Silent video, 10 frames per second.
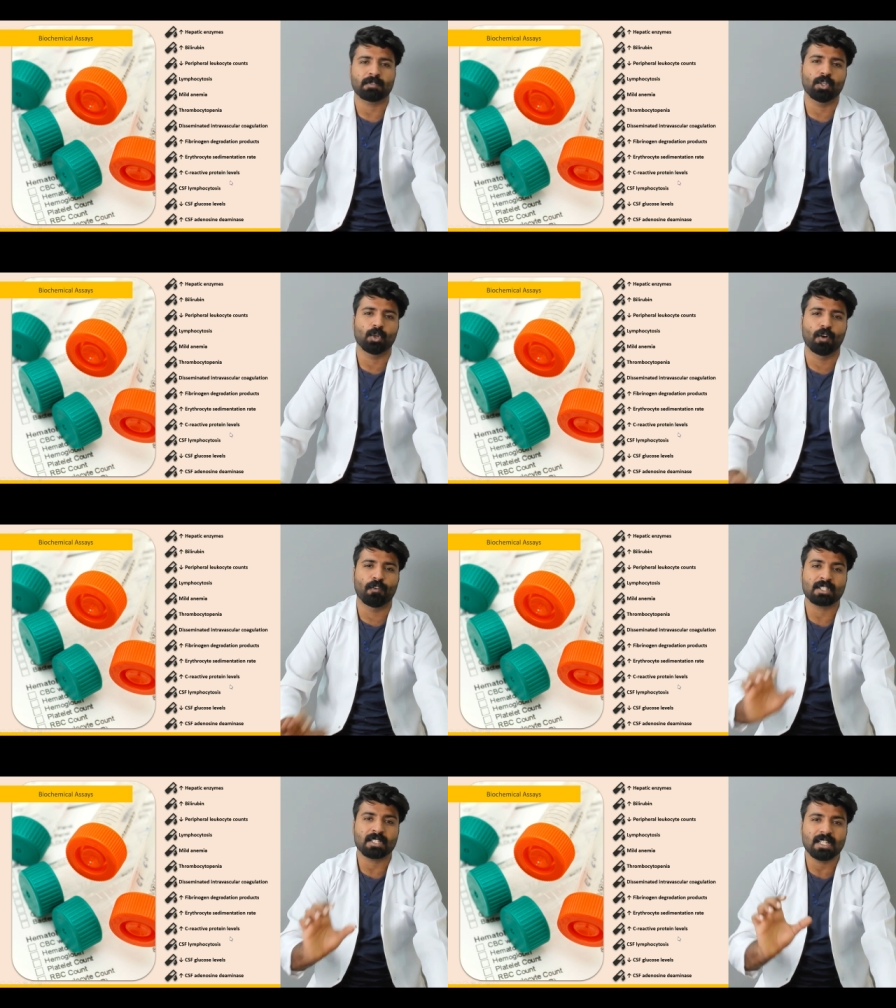When you go for
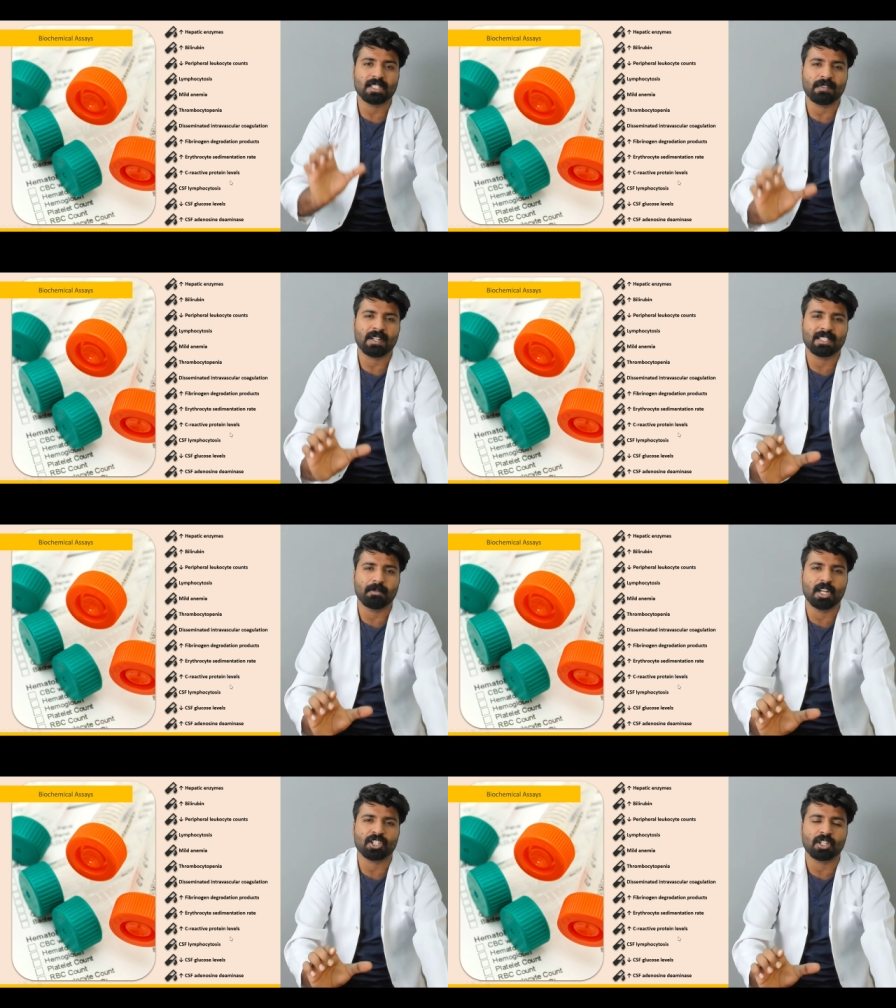CSF
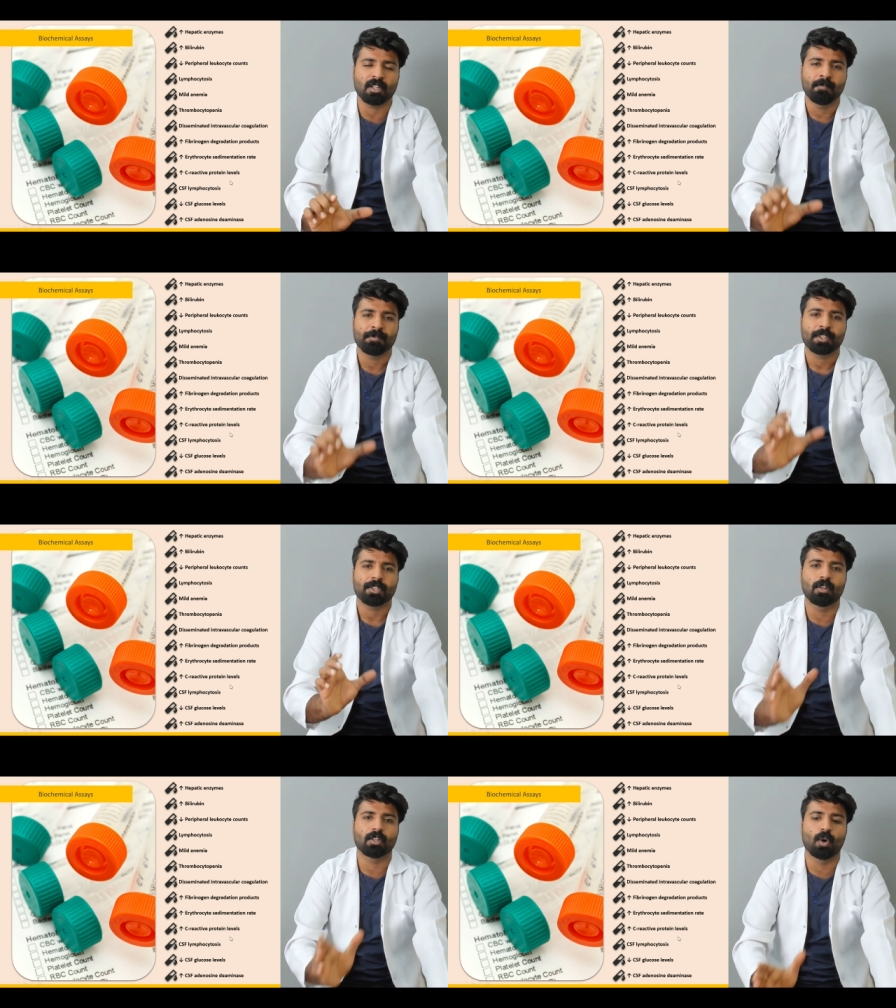examination,
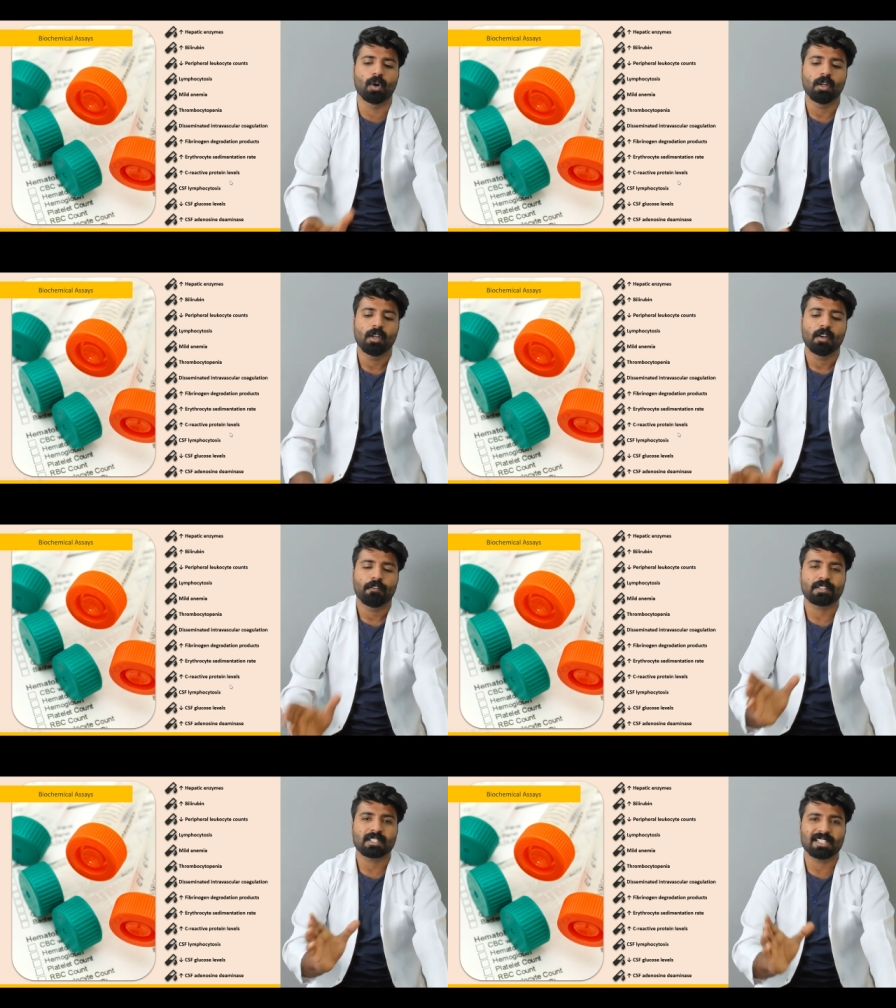you'll go
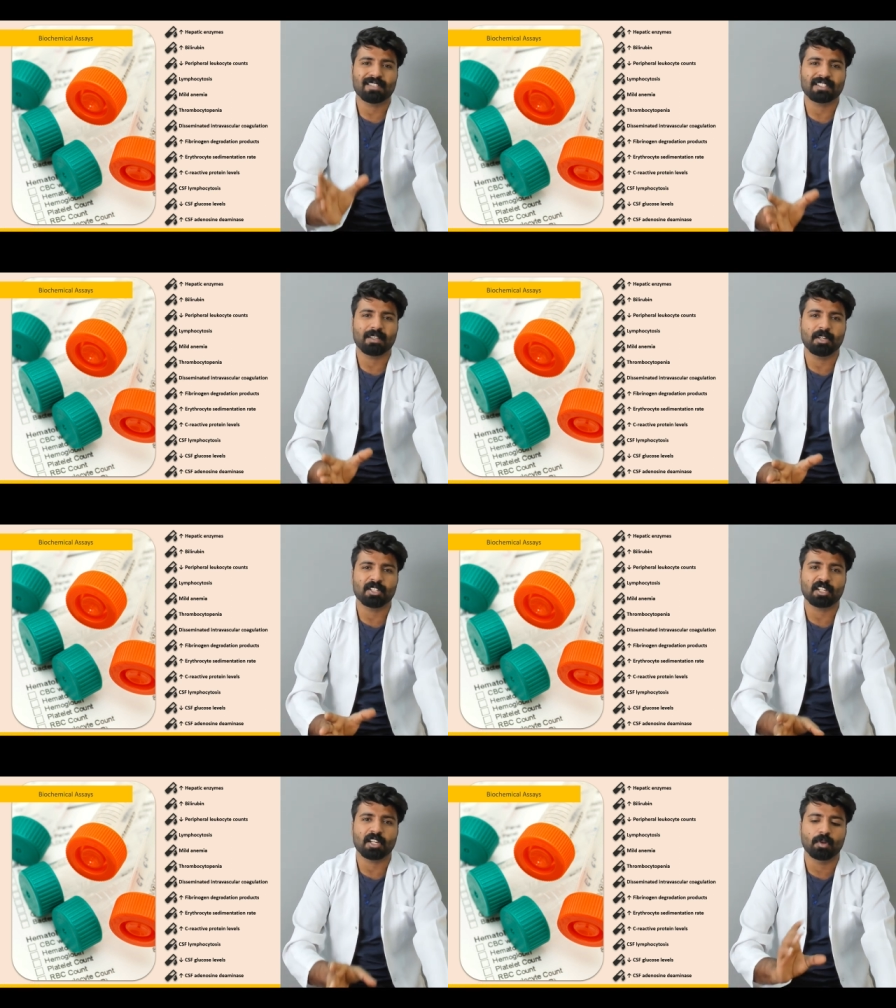for CSF
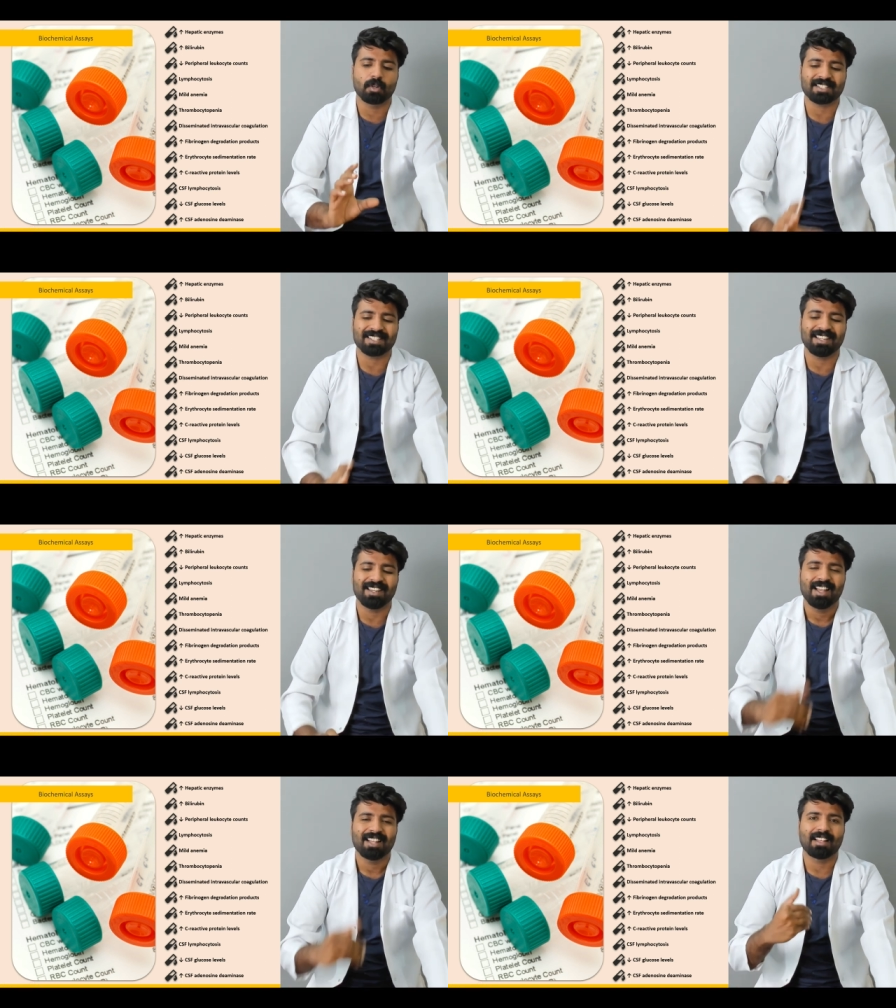examination and you'll see
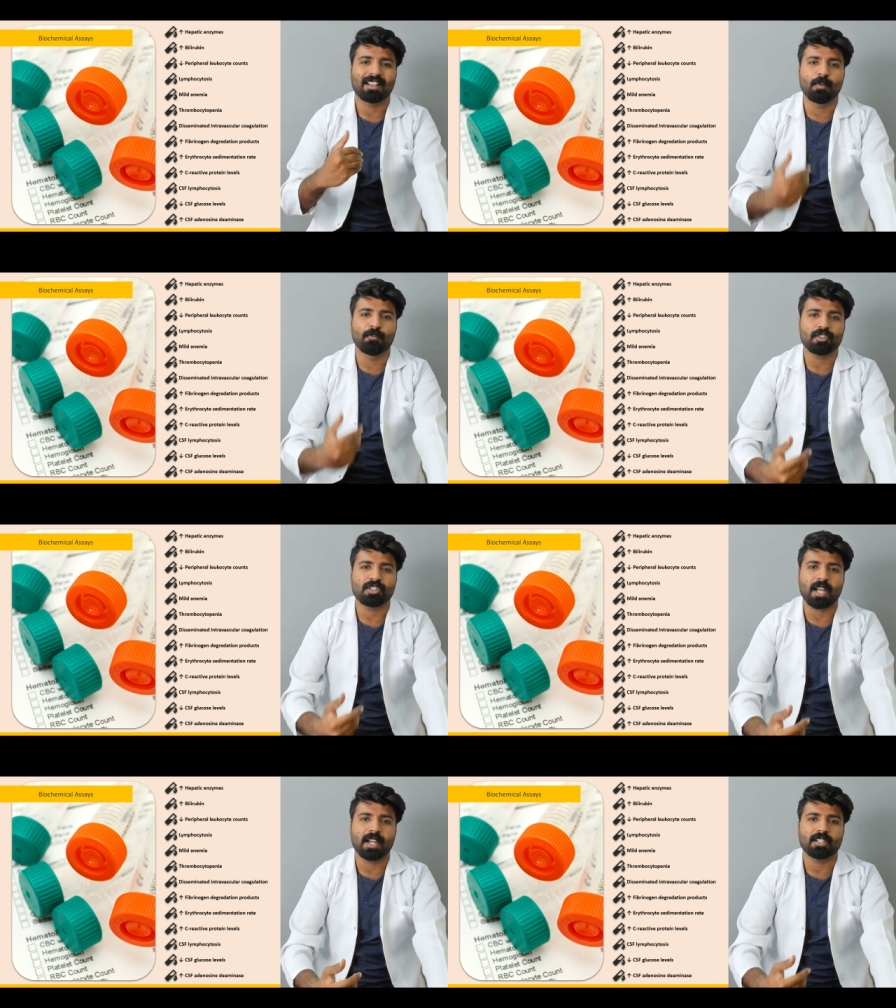the
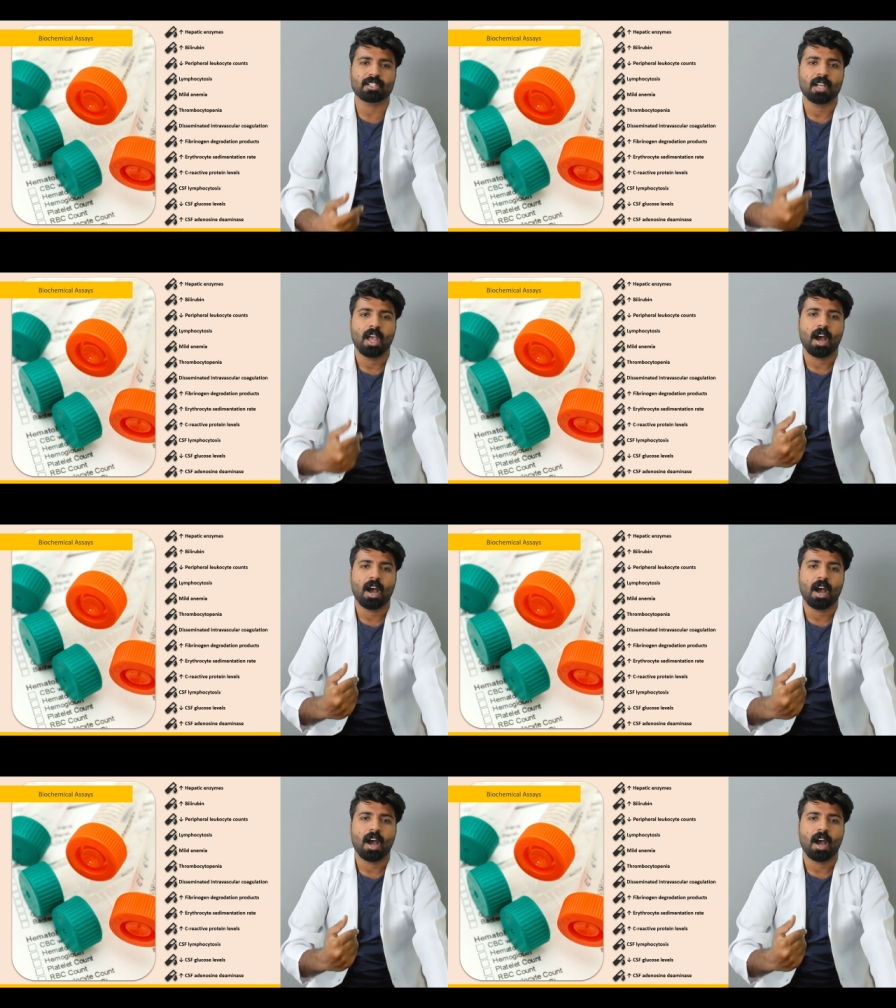lymphocytes